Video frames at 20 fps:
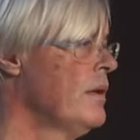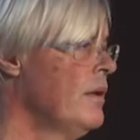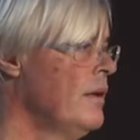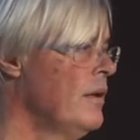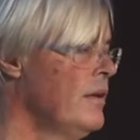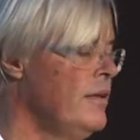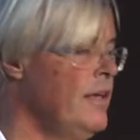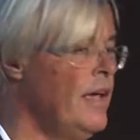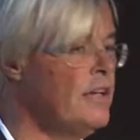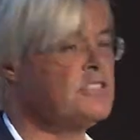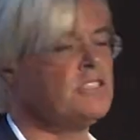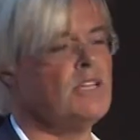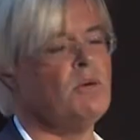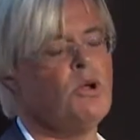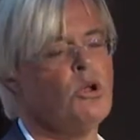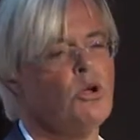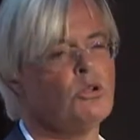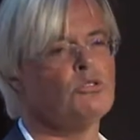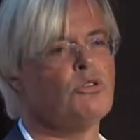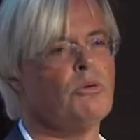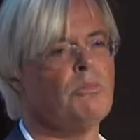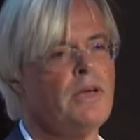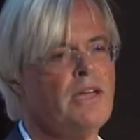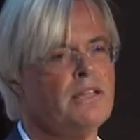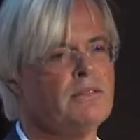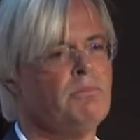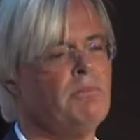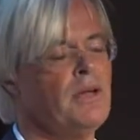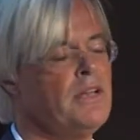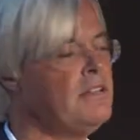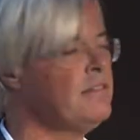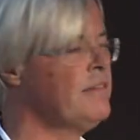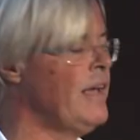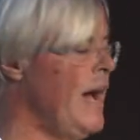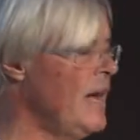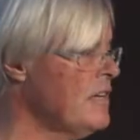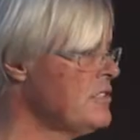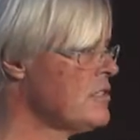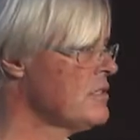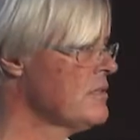Yes, they will automate many
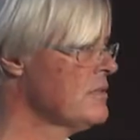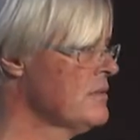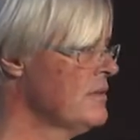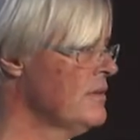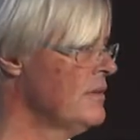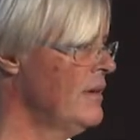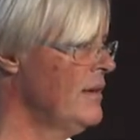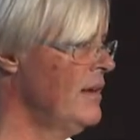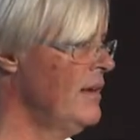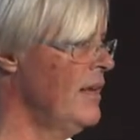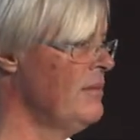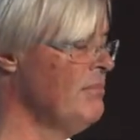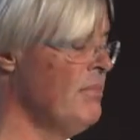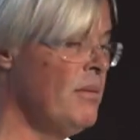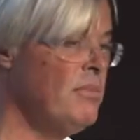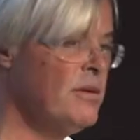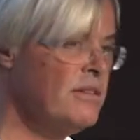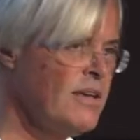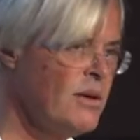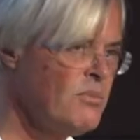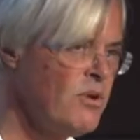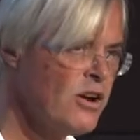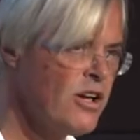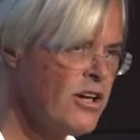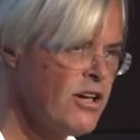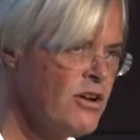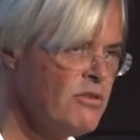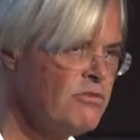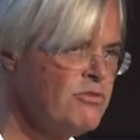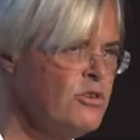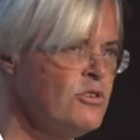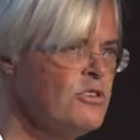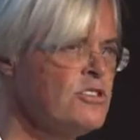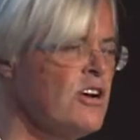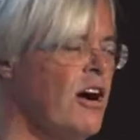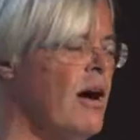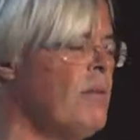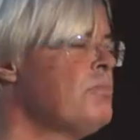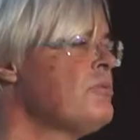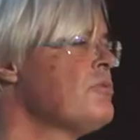tasks, and maybe they will kill a few
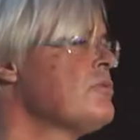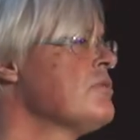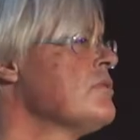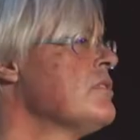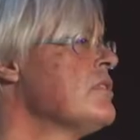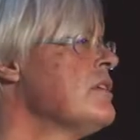jobs.